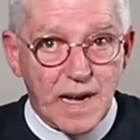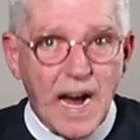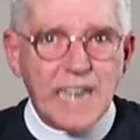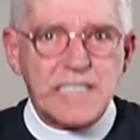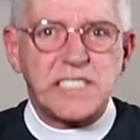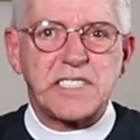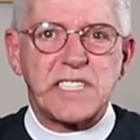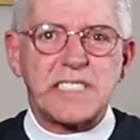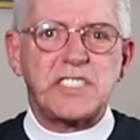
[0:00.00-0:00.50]

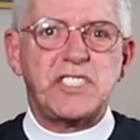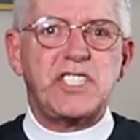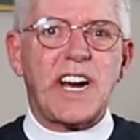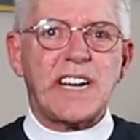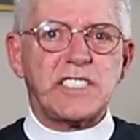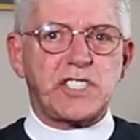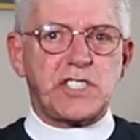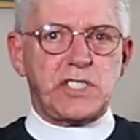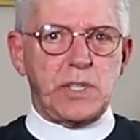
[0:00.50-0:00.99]
I
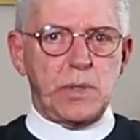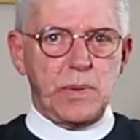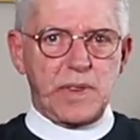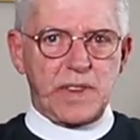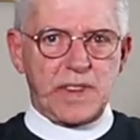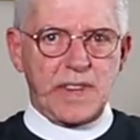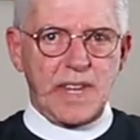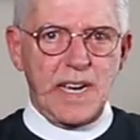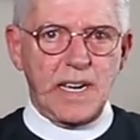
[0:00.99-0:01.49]
suggest you
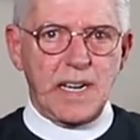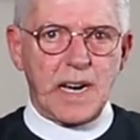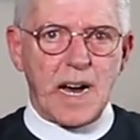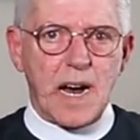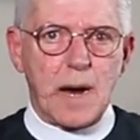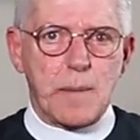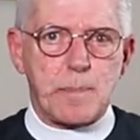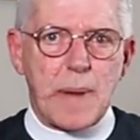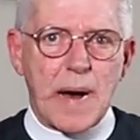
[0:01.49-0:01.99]
think
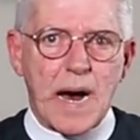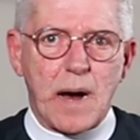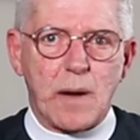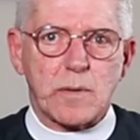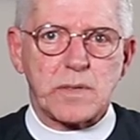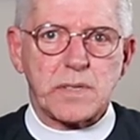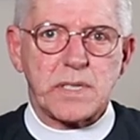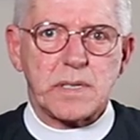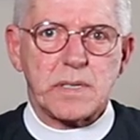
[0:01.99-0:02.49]

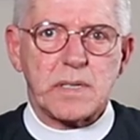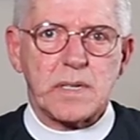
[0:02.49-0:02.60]
about